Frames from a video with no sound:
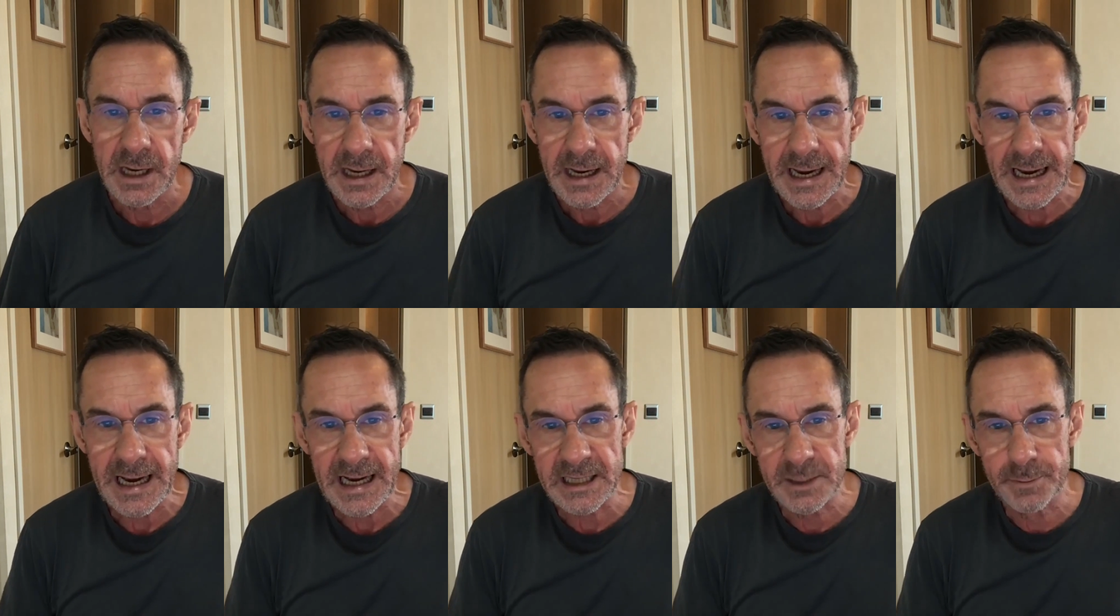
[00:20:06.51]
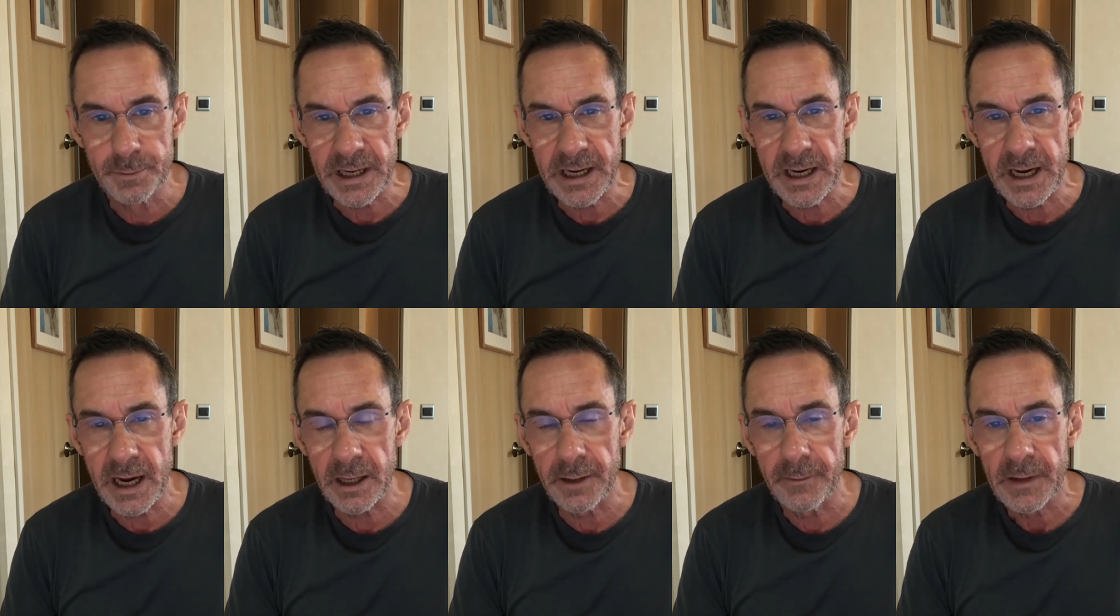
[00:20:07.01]
is
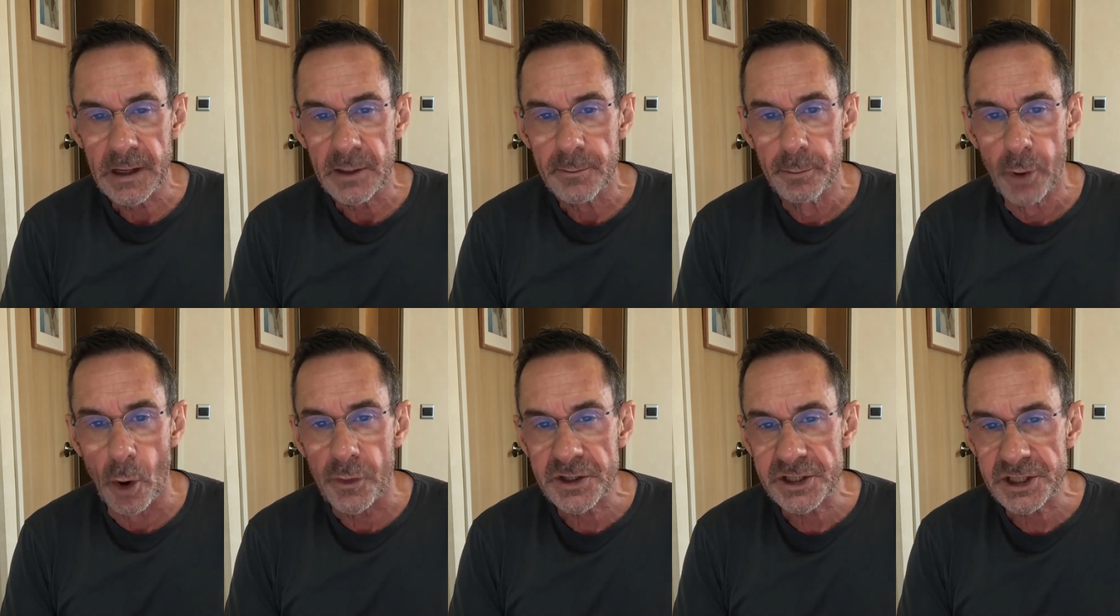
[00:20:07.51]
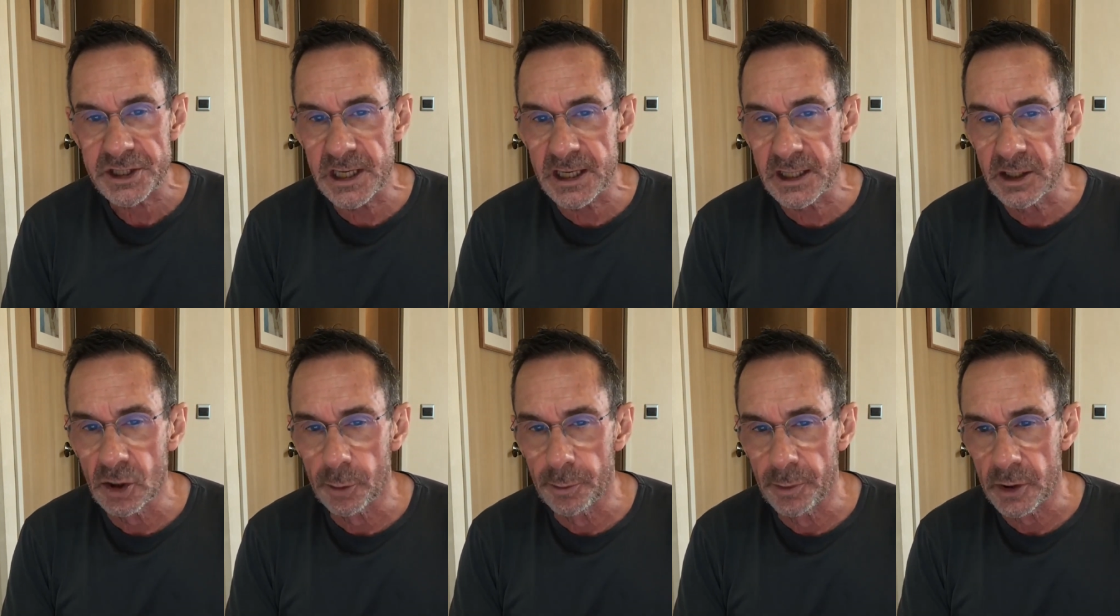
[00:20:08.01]
being both
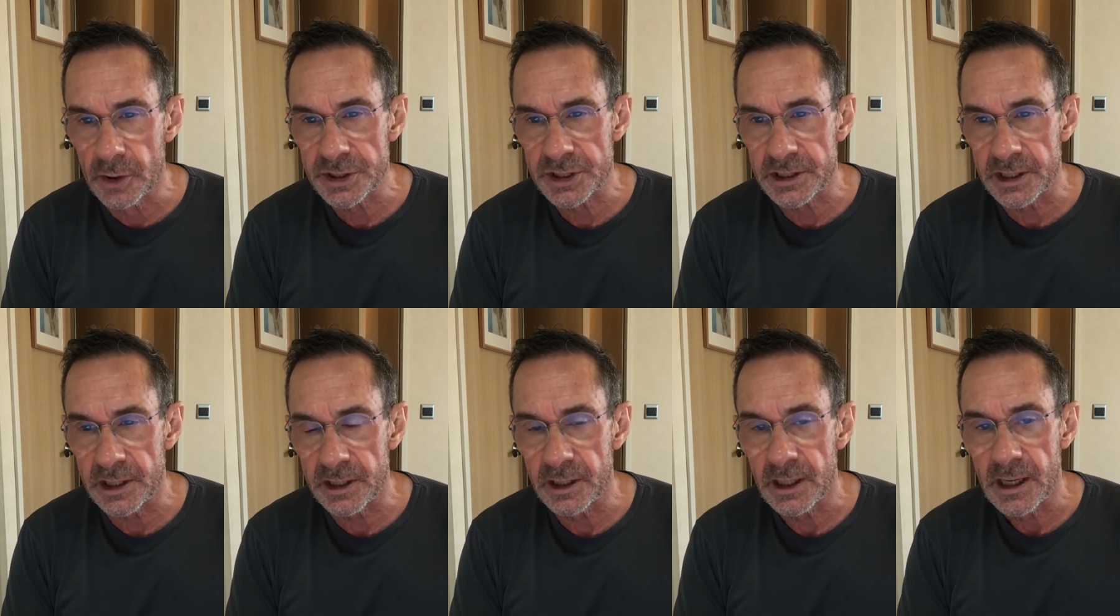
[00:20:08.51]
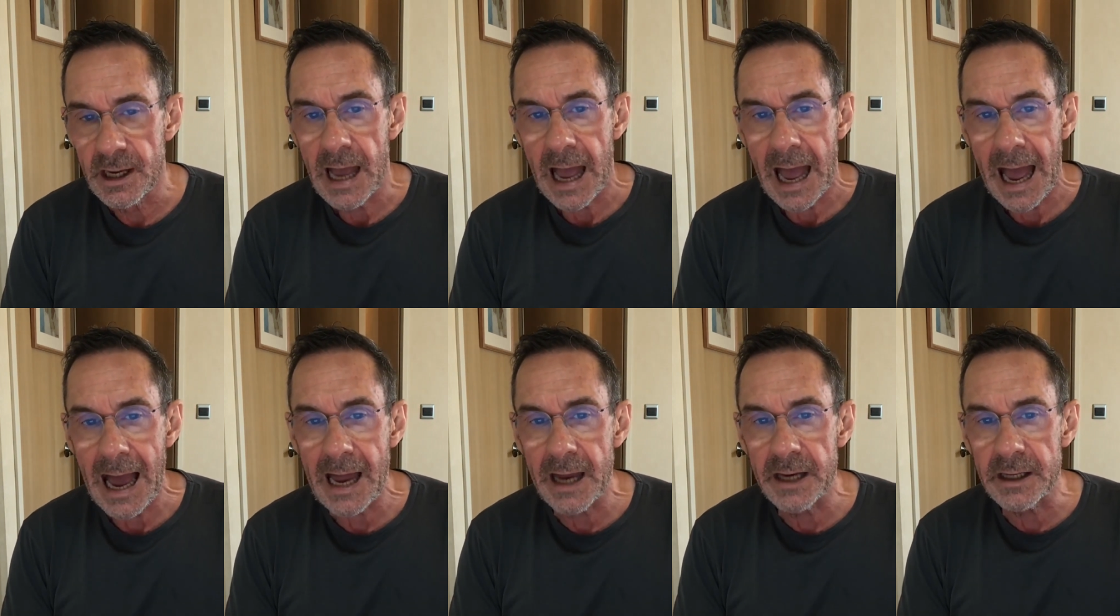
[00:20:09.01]
signal boosted
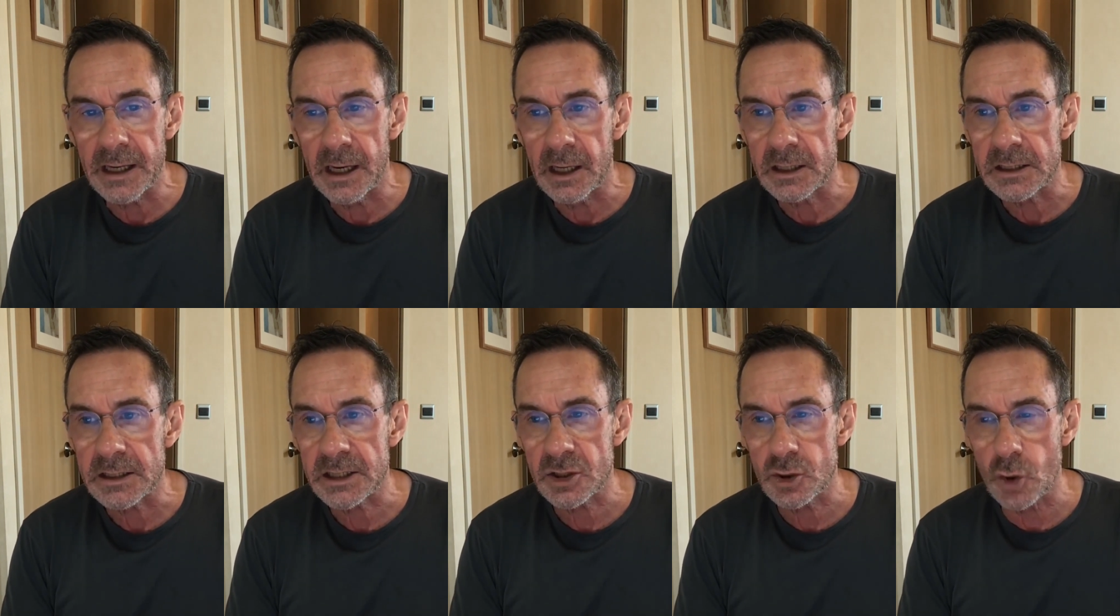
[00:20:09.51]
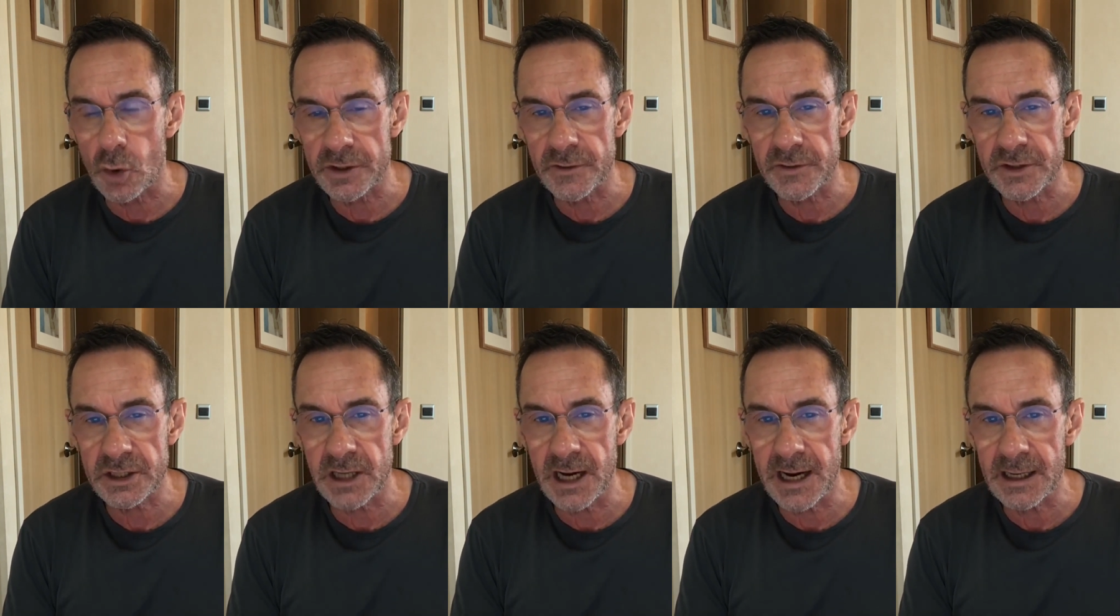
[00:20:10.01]
and sort of
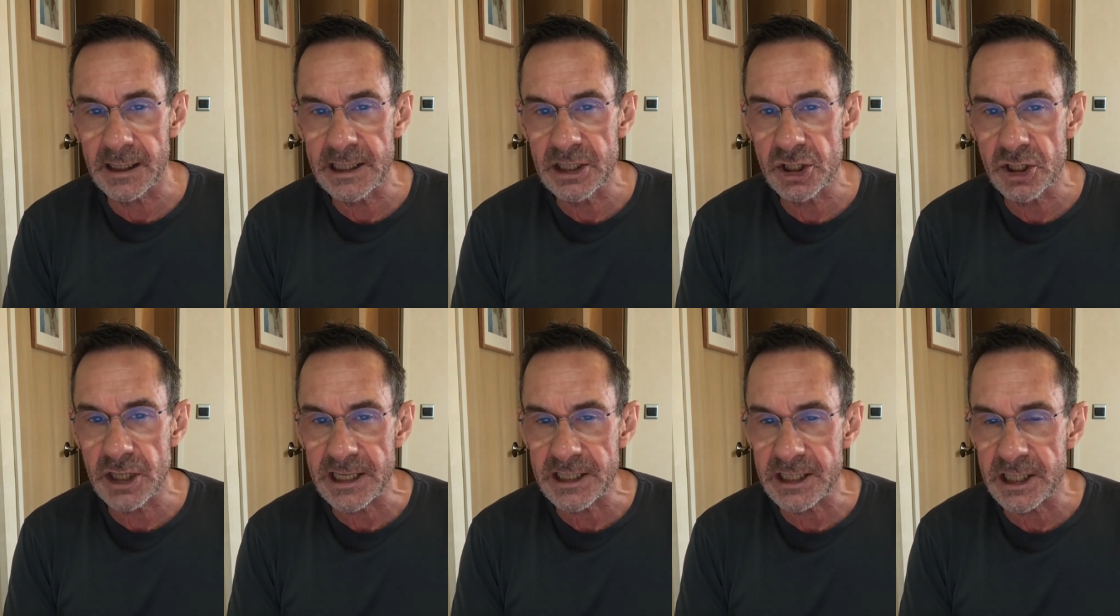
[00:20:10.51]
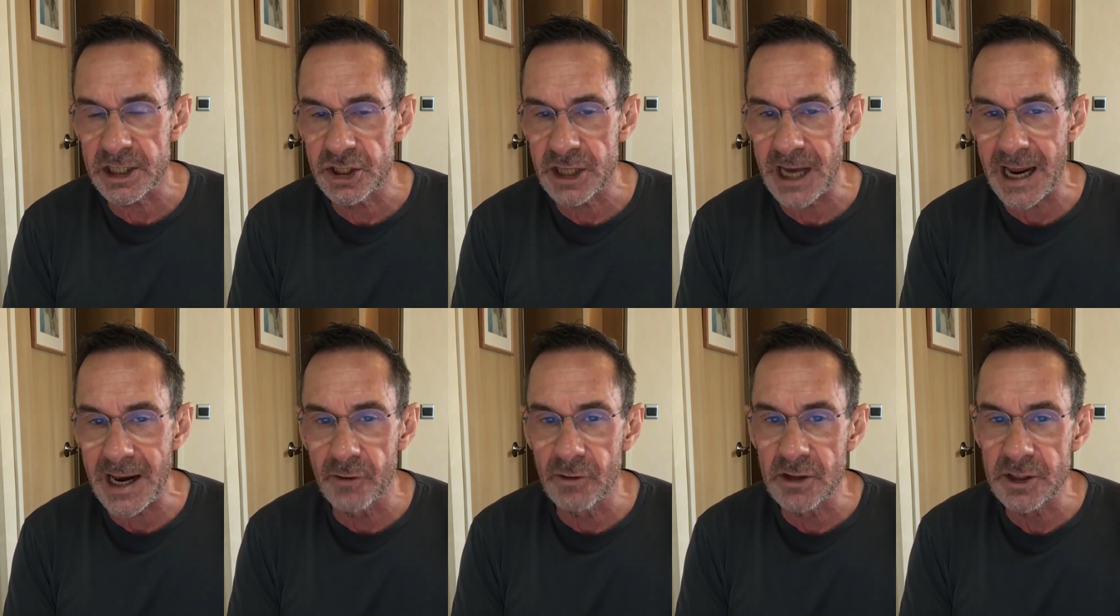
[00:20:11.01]
slightly, its
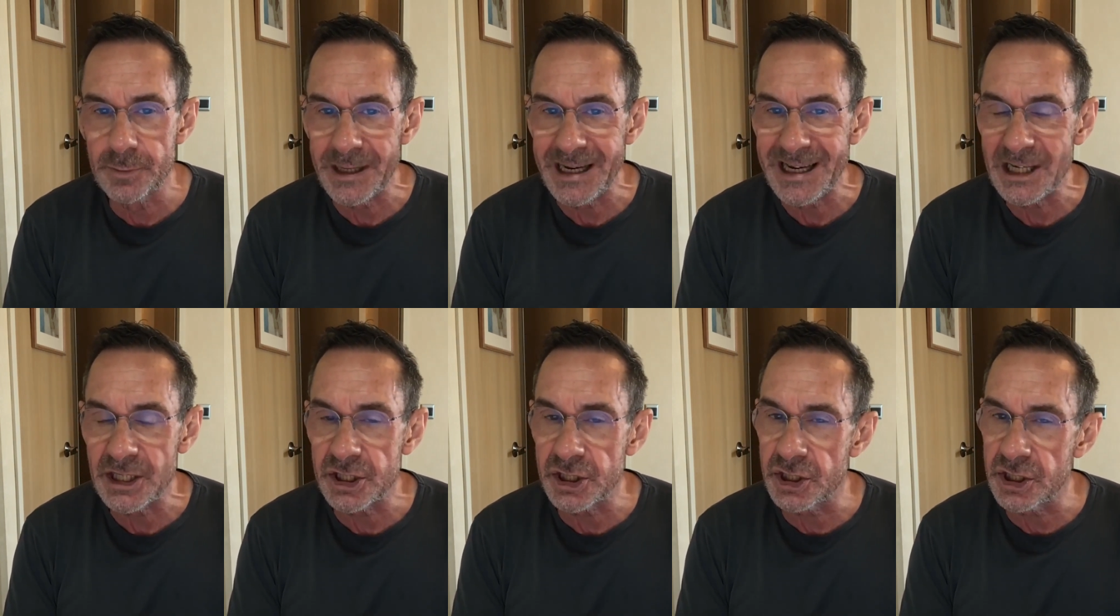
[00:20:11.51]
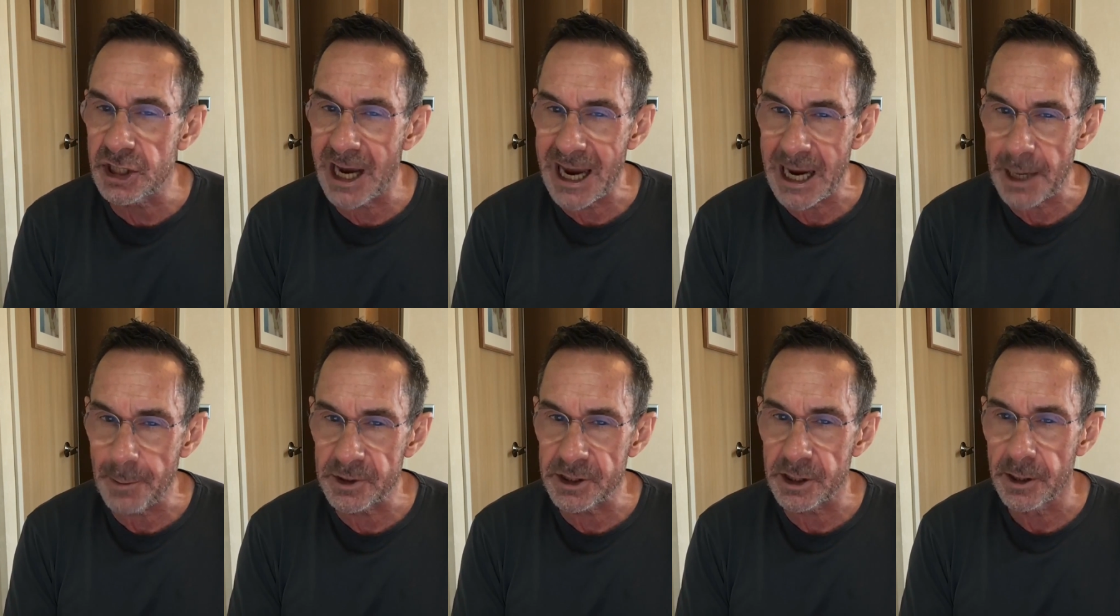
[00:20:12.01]
agenda is being
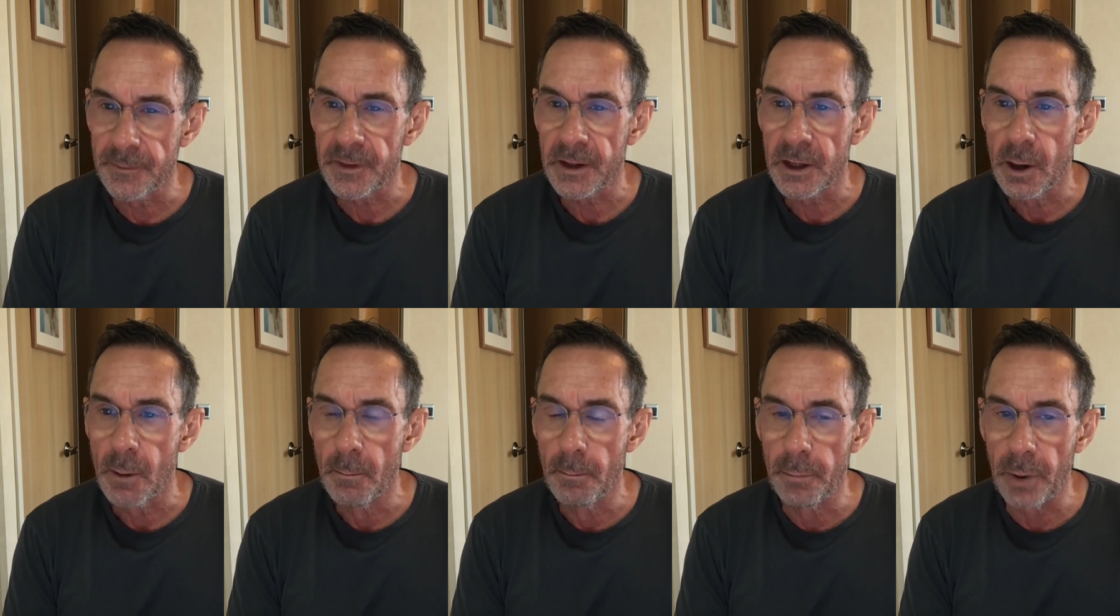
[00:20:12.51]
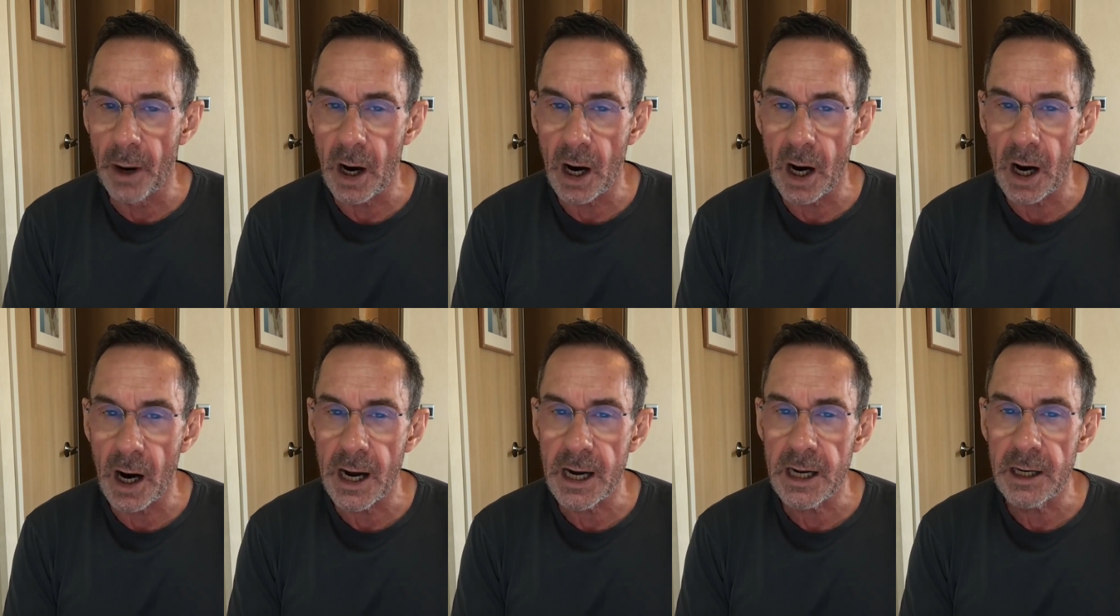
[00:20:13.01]
shaped
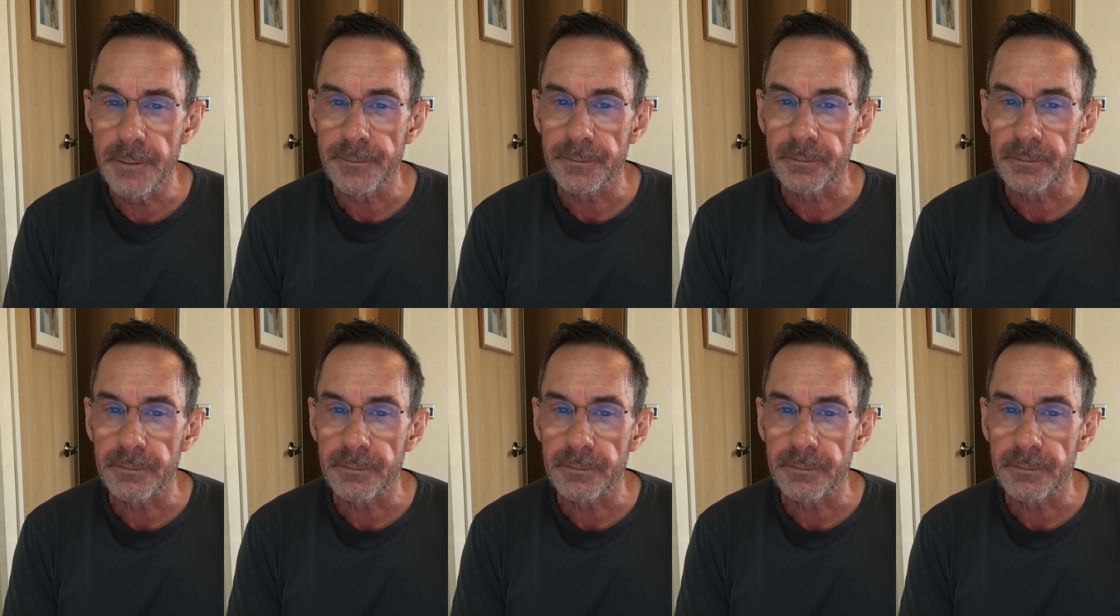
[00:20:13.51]
by